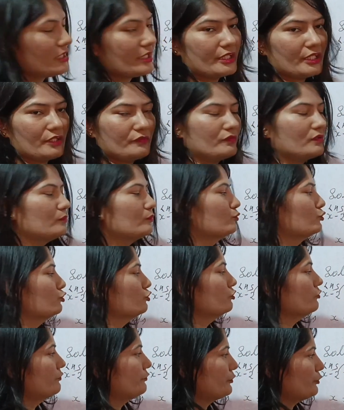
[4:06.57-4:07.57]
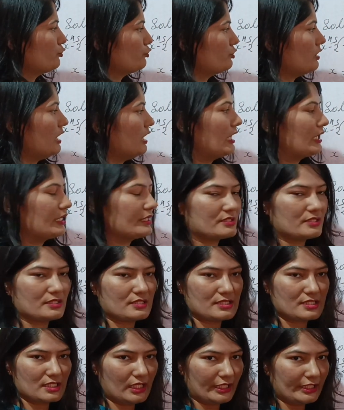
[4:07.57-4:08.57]
3 will move to the
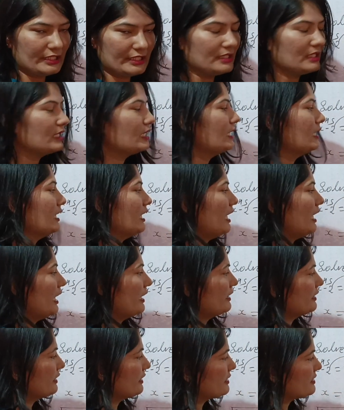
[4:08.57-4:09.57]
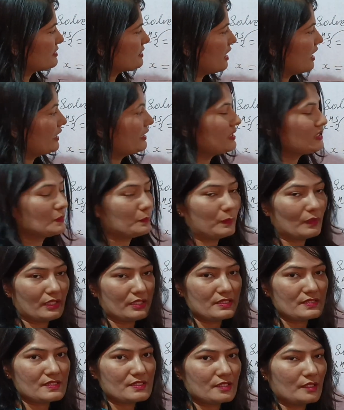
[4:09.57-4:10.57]
RHS side and its sign is
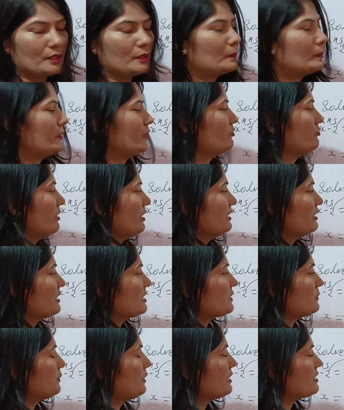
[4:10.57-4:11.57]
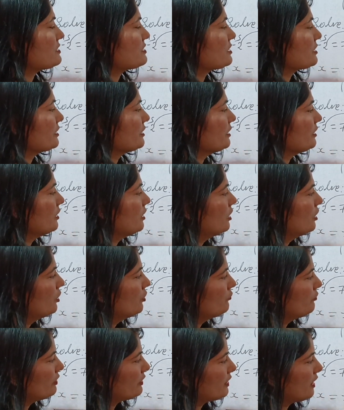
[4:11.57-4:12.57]
plus, but when this plus 3
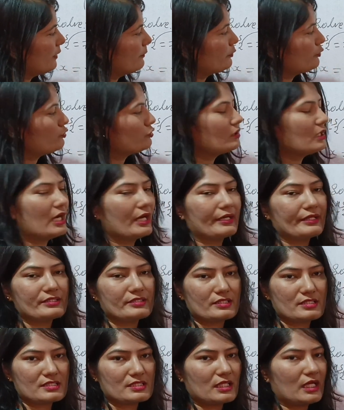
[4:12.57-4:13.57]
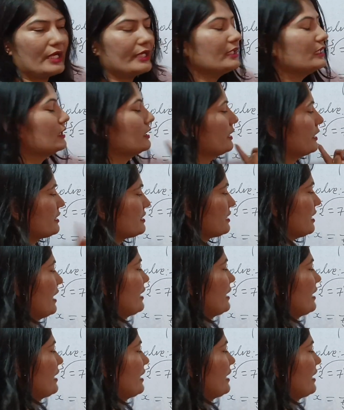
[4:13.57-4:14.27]
will come to the RHS side, its